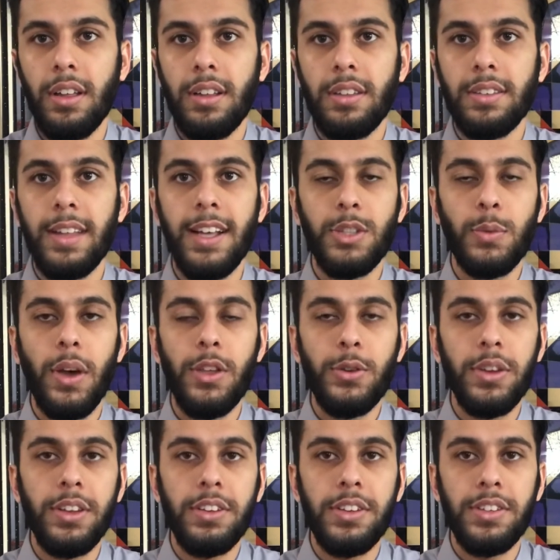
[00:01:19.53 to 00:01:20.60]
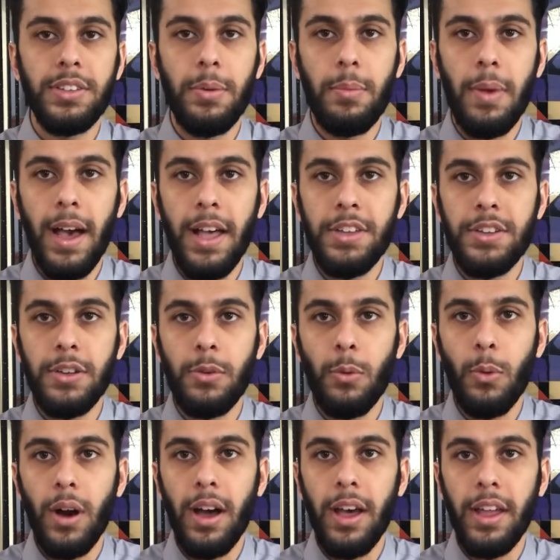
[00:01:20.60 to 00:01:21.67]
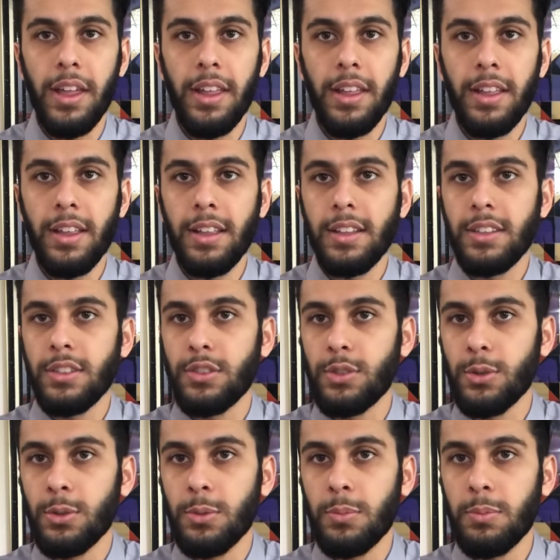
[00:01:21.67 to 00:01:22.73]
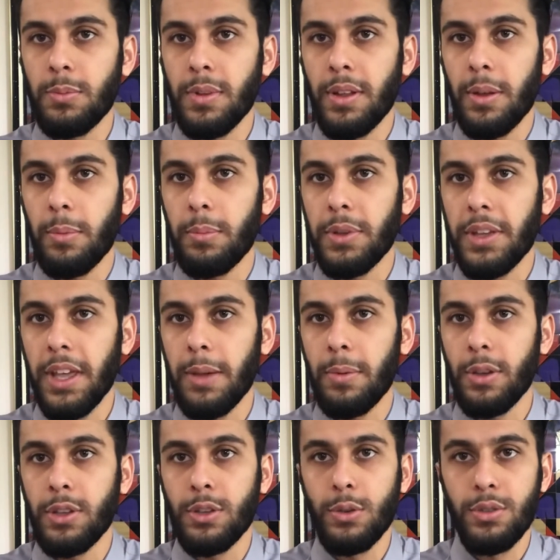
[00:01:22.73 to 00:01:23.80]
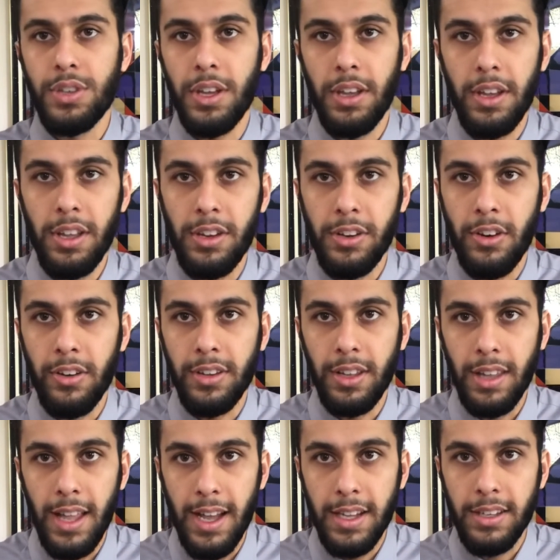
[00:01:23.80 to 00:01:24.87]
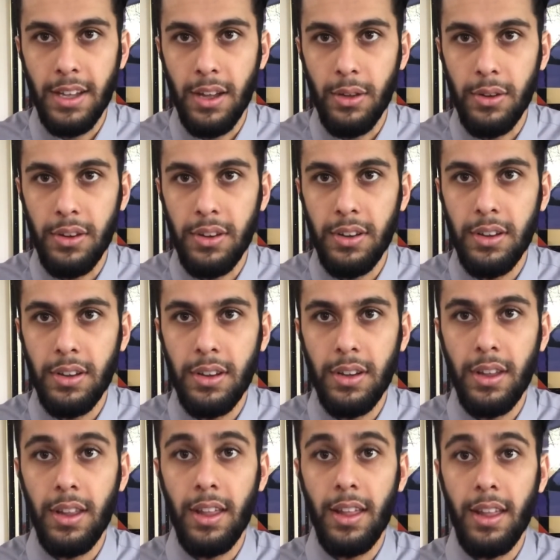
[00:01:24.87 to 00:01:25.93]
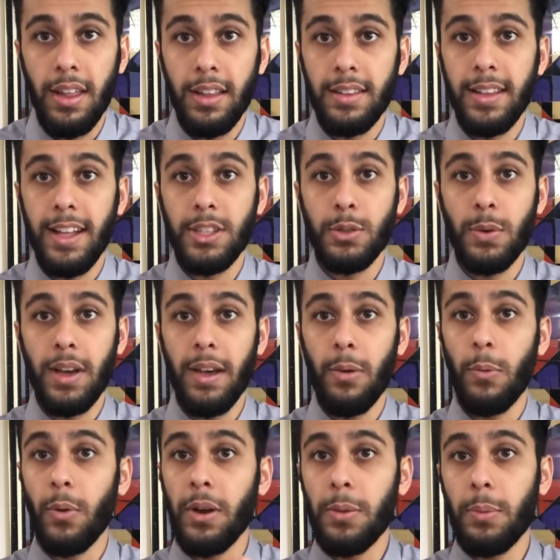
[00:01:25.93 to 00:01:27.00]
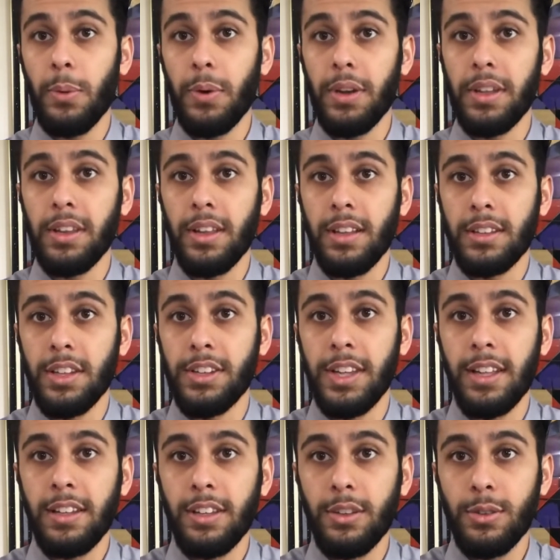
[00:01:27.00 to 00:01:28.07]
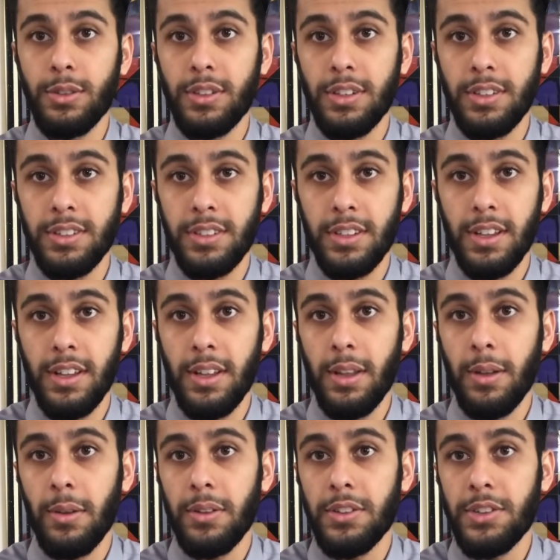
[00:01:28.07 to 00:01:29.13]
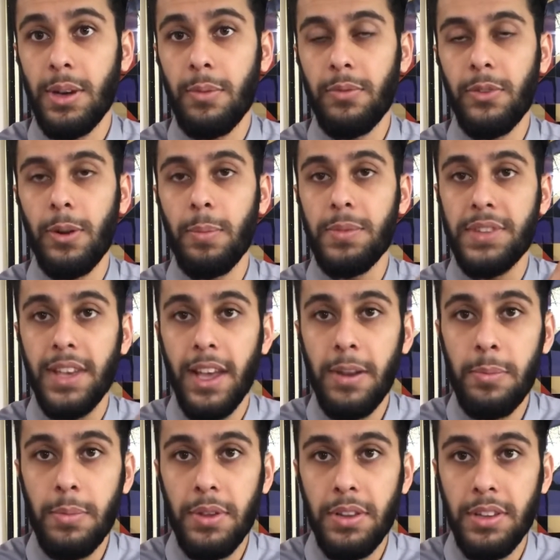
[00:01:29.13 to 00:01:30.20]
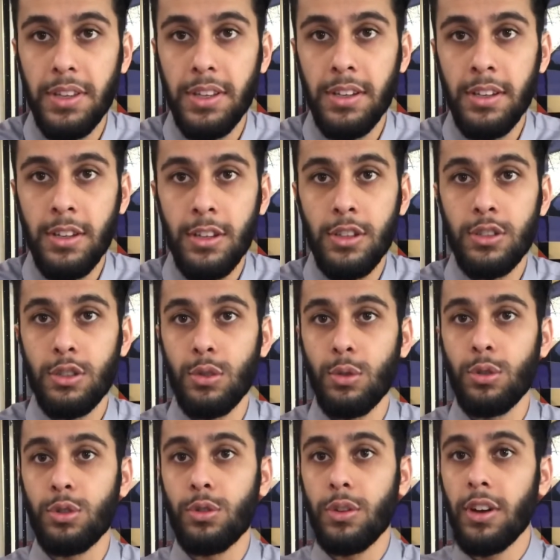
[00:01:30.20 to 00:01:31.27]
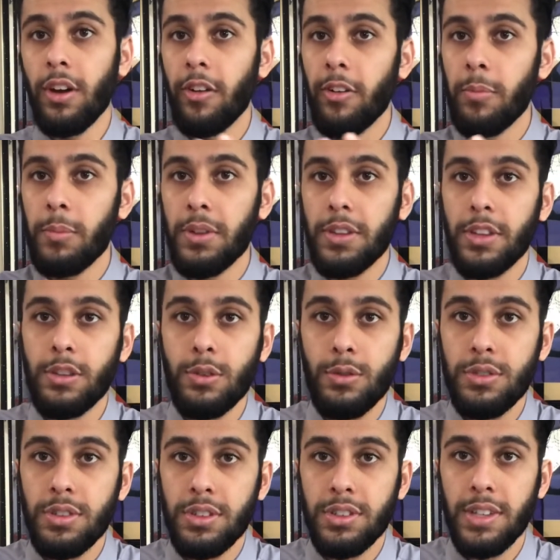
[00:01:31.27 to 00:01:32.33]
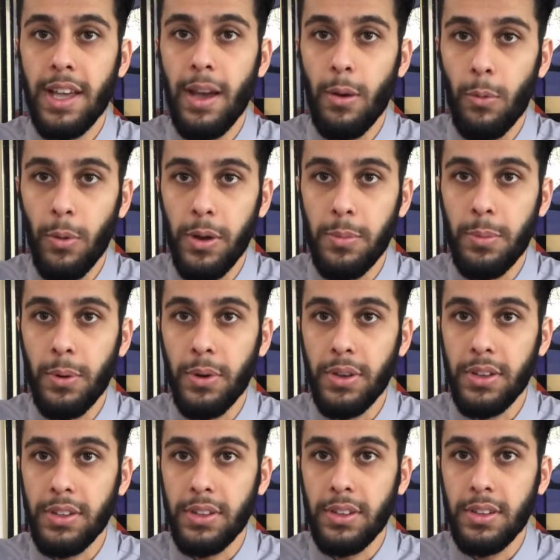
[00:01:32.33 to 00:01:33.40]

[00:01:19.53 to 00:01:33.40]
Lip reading: That's why you can just imagine why Zoom became a huge hit during the lockdown. That's why at one point the daily users jumped from 10 million to 300 million users at one point.